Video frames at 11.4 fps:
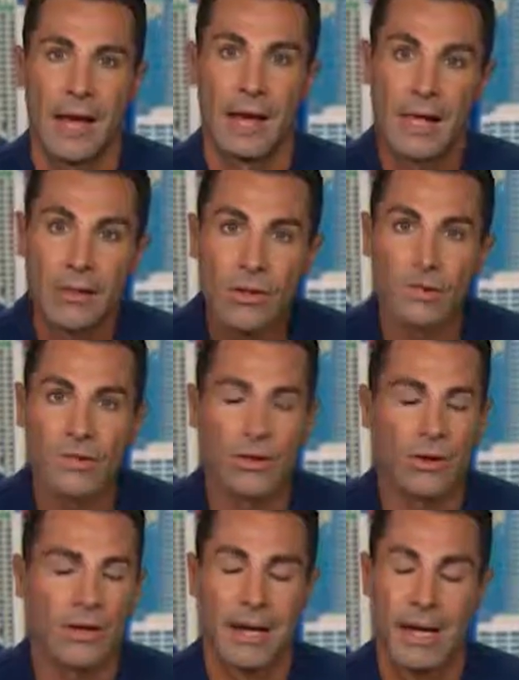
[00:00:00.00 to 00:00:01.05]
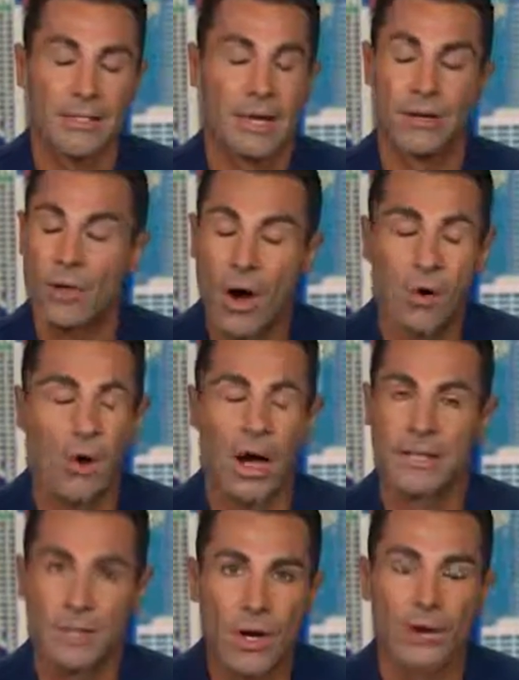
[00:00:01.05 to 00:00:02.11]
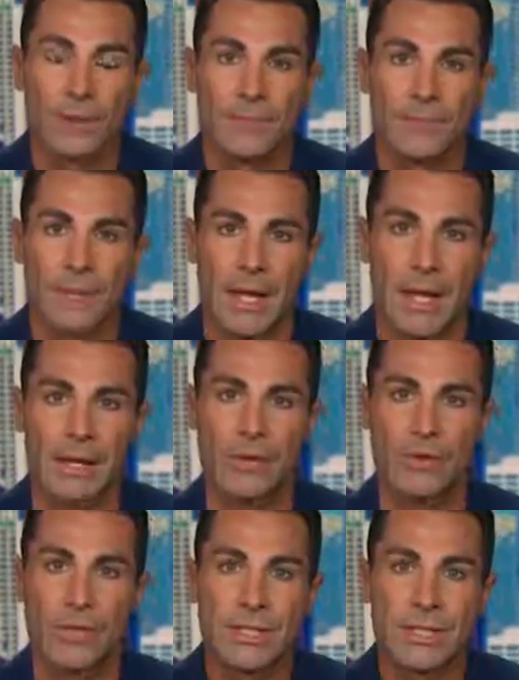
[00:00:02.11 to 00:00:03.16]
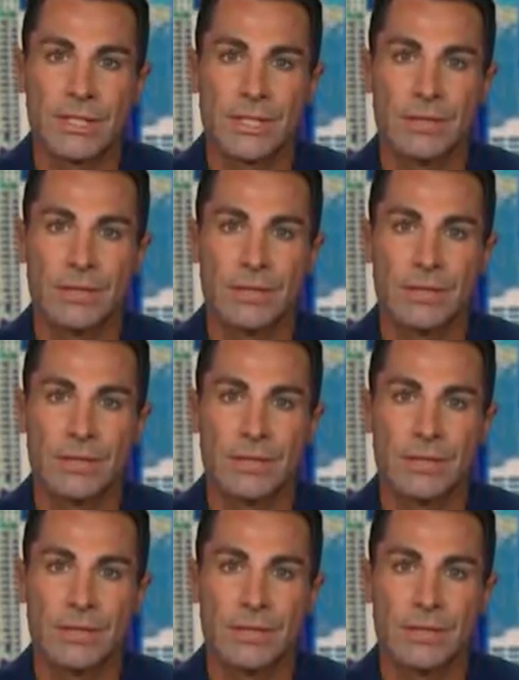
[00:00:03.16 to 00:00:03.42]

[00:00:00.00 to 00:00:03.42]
And I looked at her and I said, no, I don't. And Christy,